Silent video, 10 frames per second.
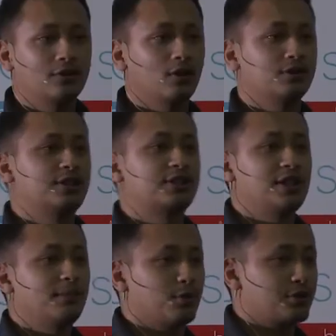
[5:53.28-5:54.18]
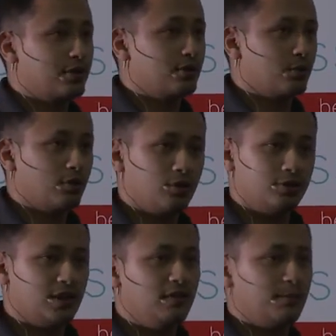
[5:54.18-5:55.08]
called 68% or
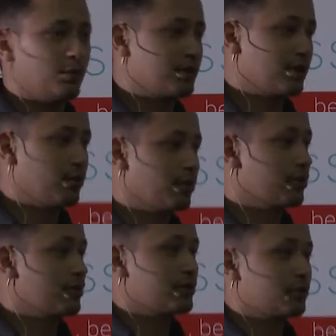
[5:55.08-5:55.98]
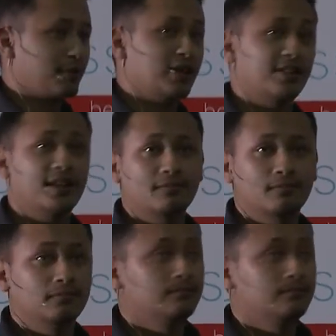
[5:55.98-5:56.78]
70% or something like that.